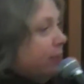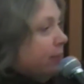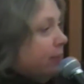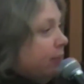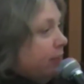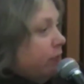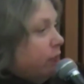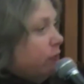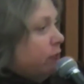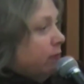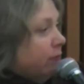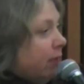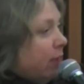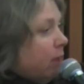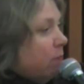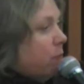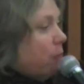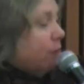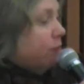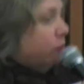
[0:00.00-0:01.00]
to continue to
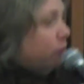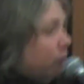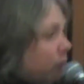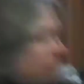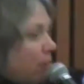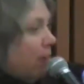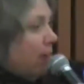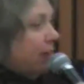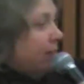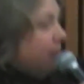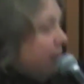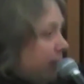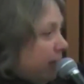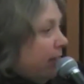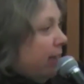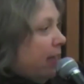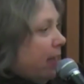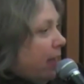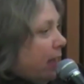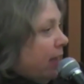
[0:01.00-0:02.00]
develop our shoreline
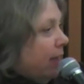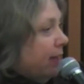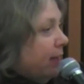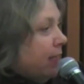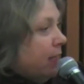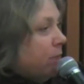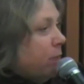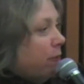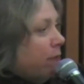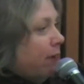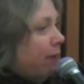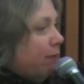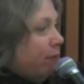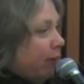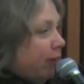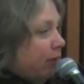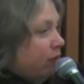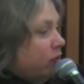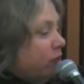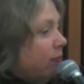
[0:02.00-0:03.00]
uh, keep our
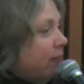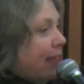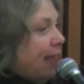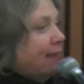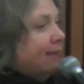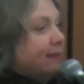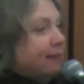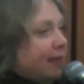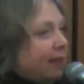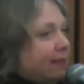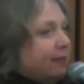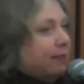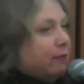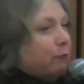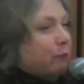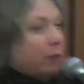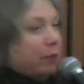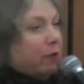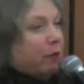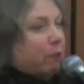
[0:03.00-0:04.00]
recreational assets.
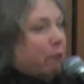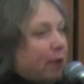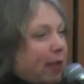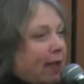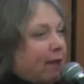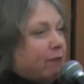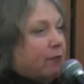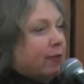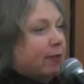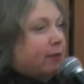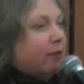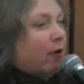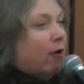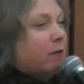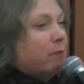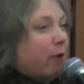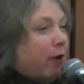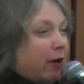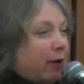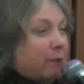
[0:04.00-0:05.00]
You know, we have the
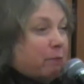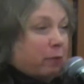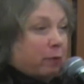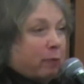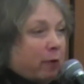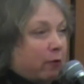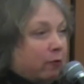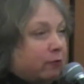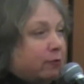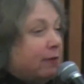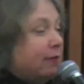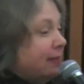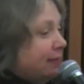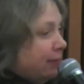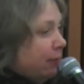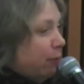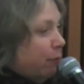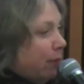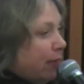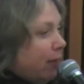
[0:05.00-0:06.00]
dog park proposal
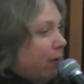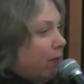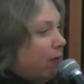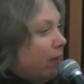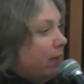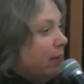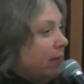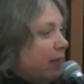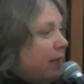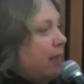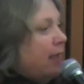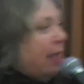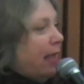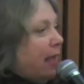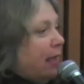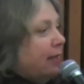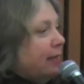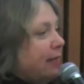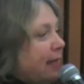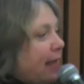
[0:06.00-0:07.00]
that's going on
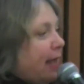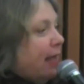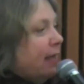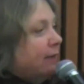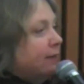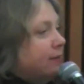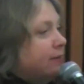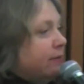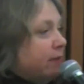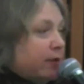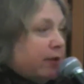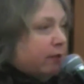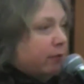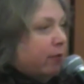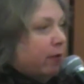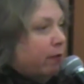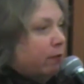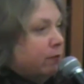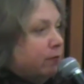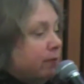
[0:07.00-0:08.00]
and enhance
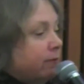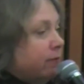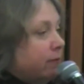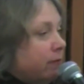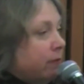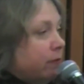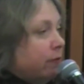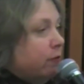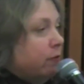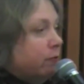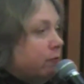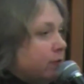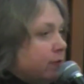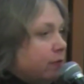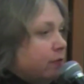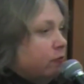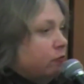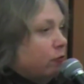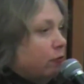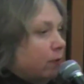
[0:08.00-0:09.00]
those who use
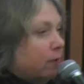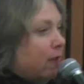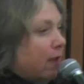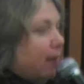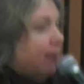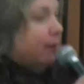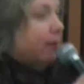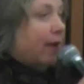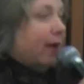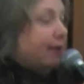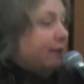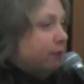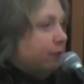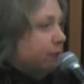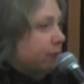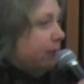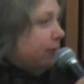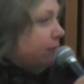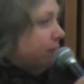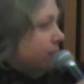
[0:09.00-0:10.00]
the shoreline. I
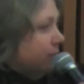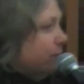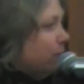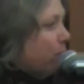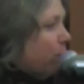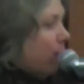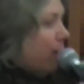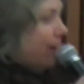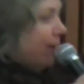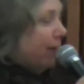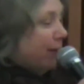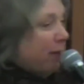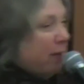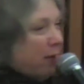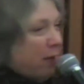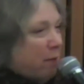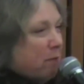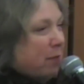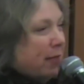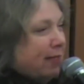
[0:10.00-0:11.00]
certainly use the walk
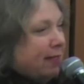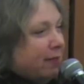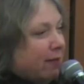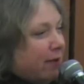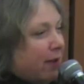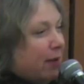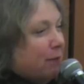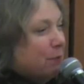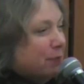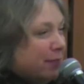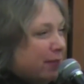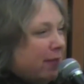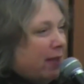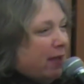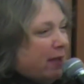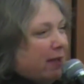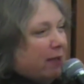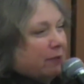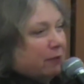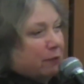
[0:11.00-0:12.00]
many times
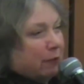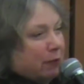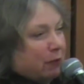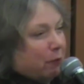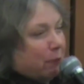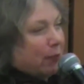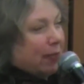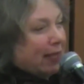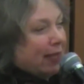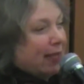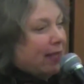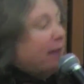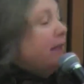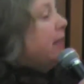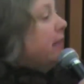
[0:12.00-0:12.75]
uh, during the week.